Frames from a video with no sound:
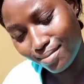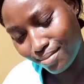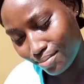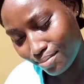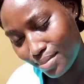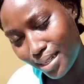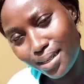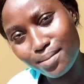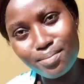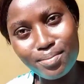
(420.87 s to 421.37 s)

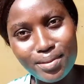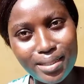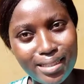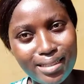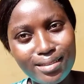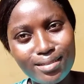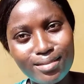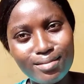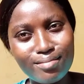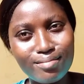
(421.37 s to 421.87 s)
baby,
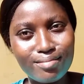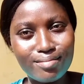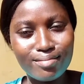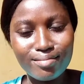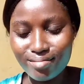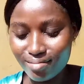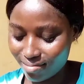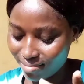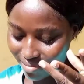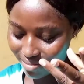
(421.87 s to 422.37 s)

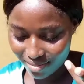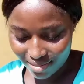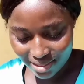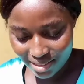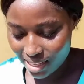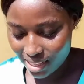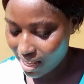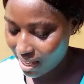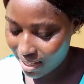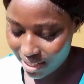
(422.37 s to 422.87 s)

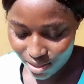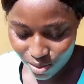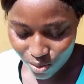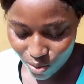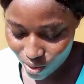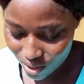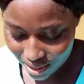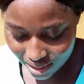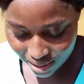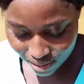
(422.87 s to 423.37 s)
it's
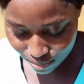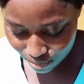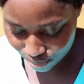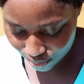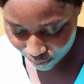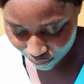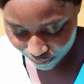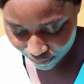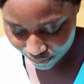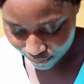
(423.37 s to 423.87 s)
so
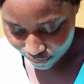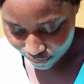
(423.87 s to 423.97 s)
simple.